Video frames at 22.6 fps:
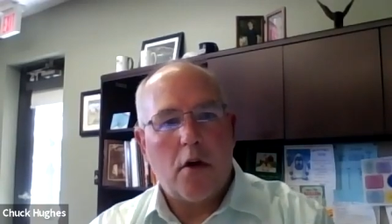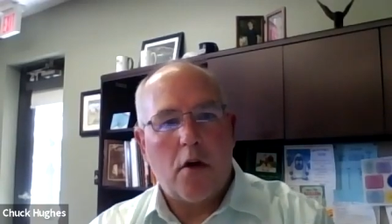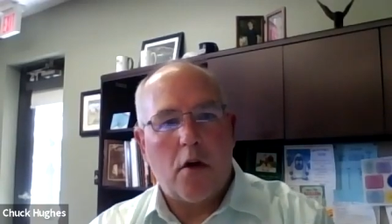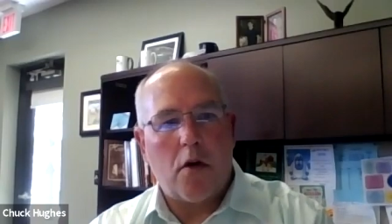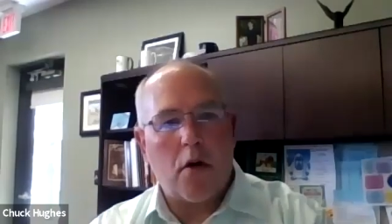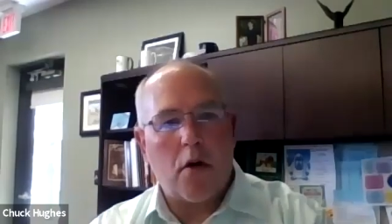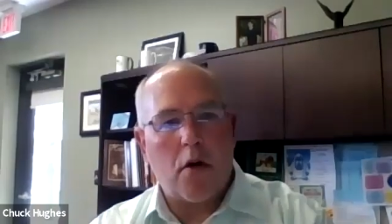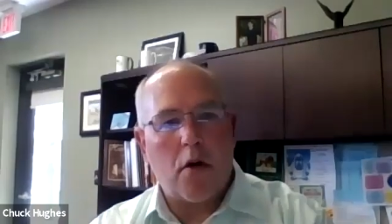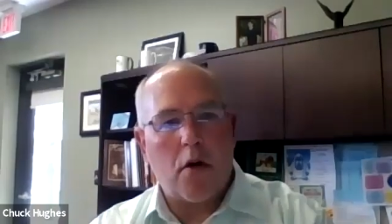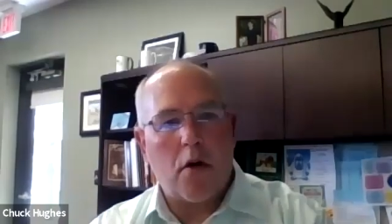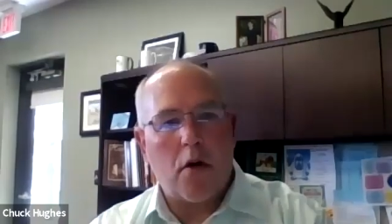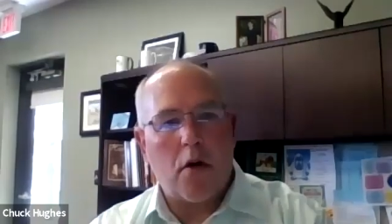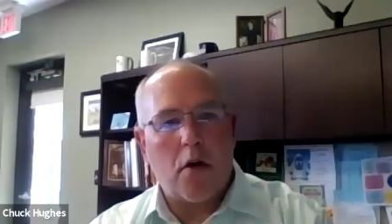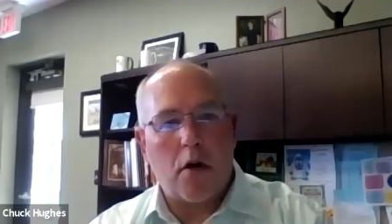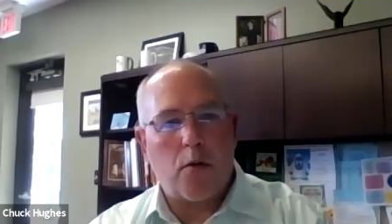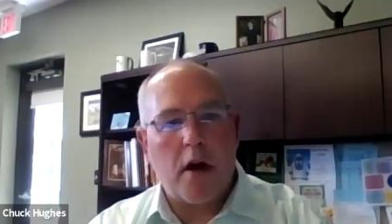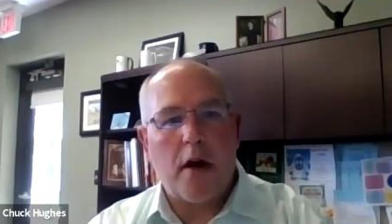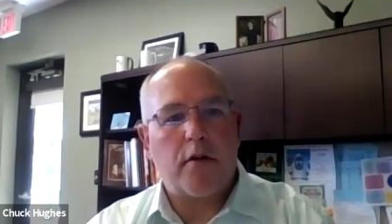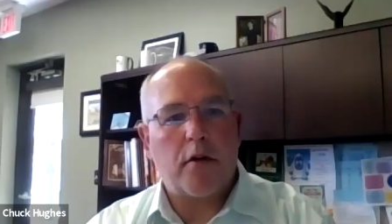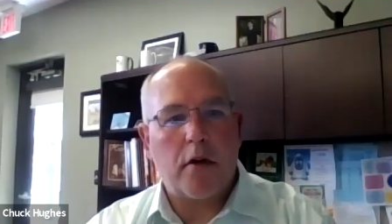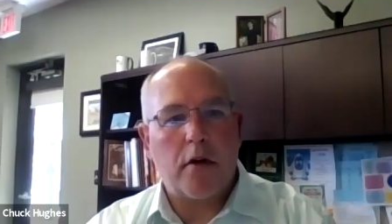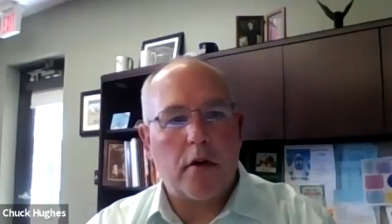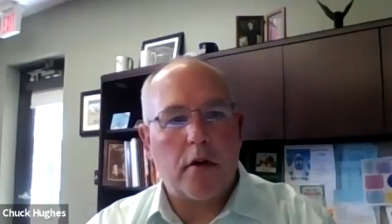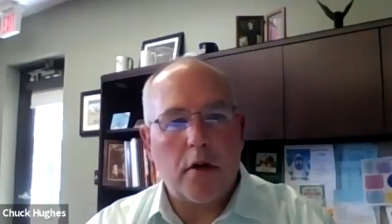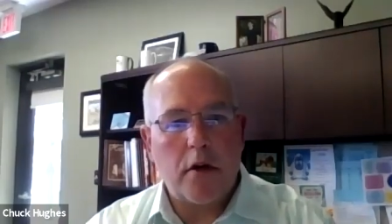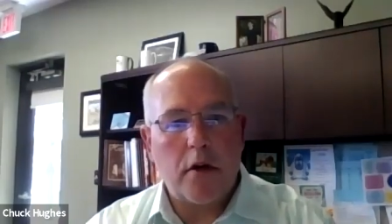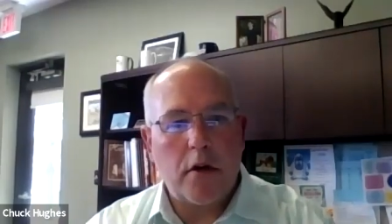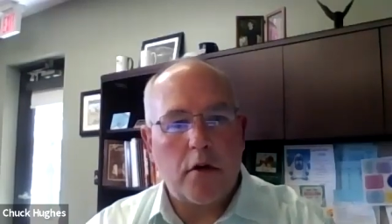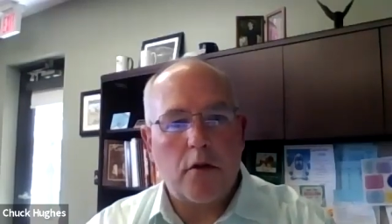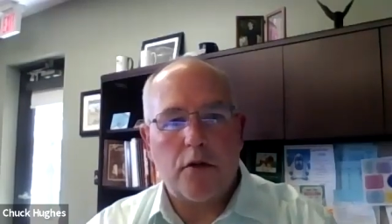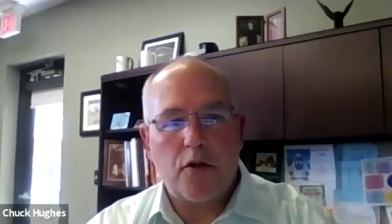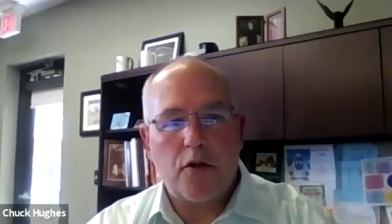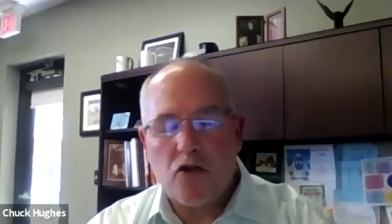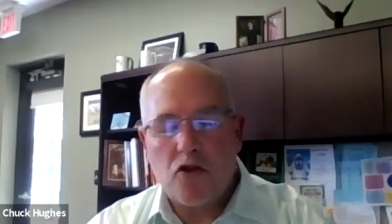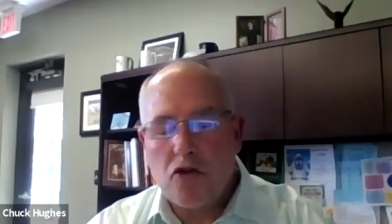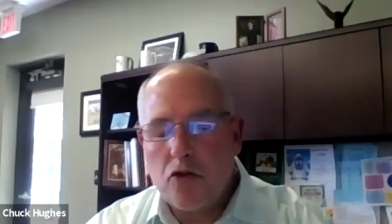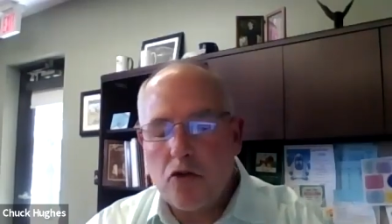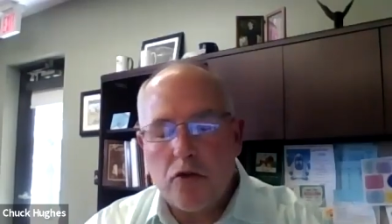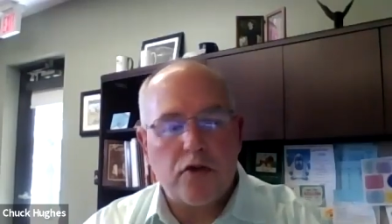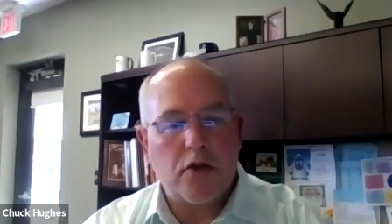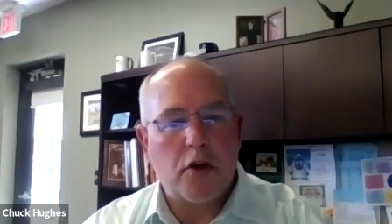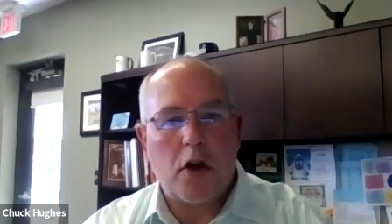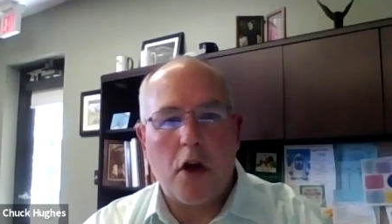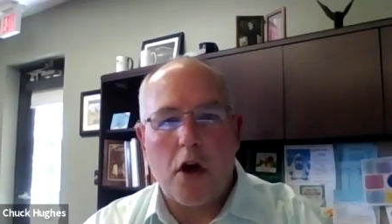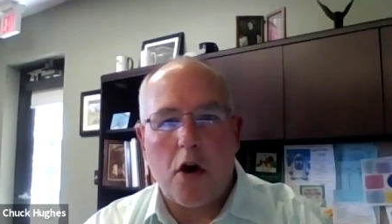or wherever you
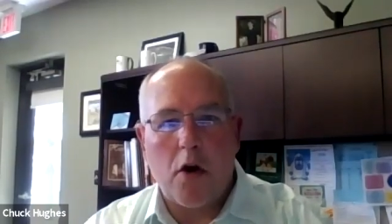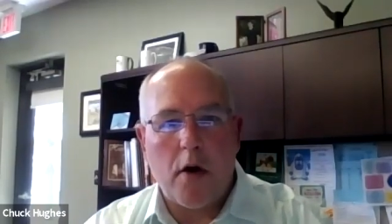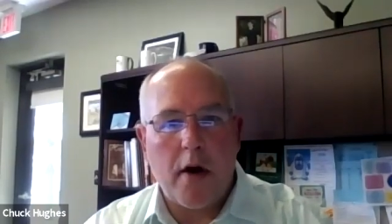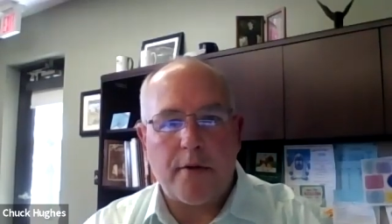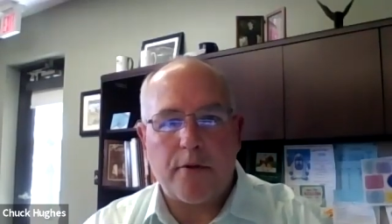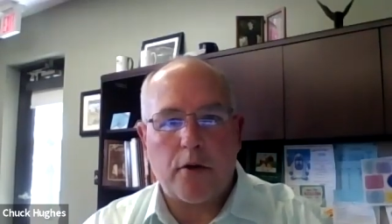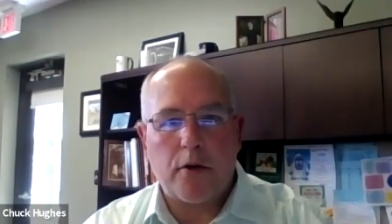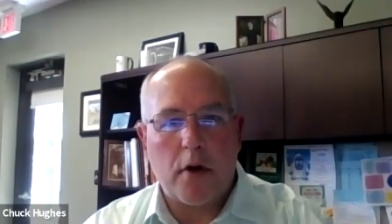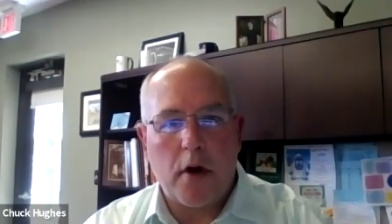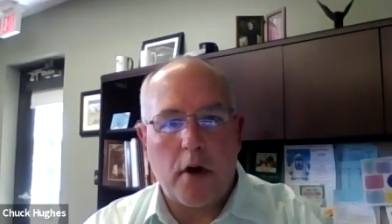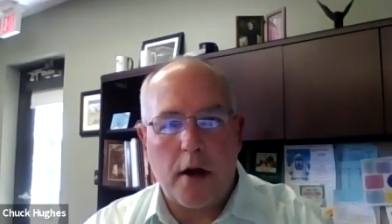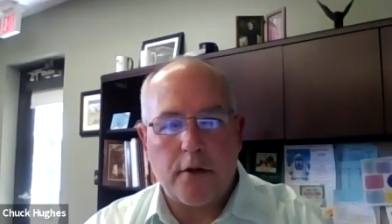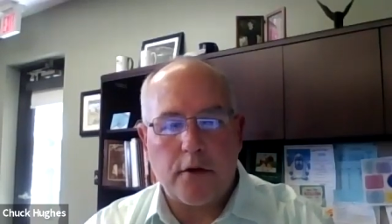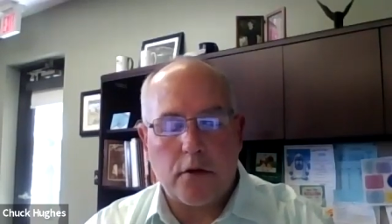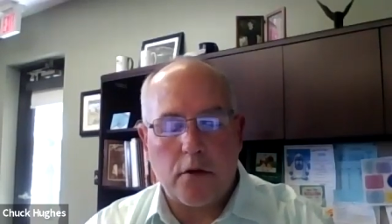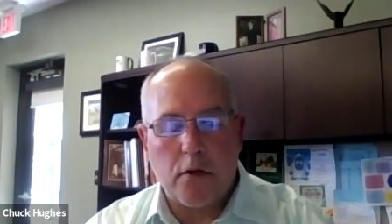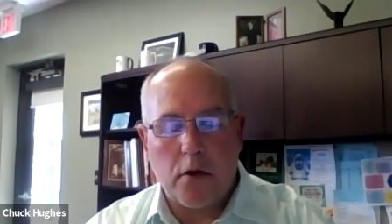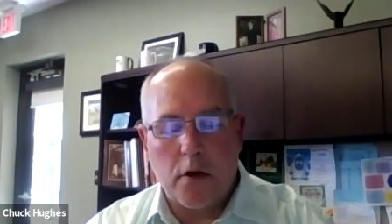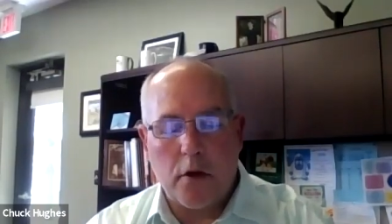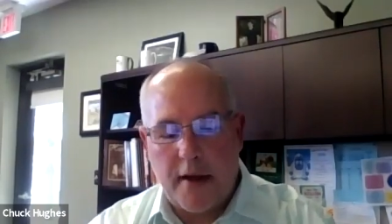choose to go after high school,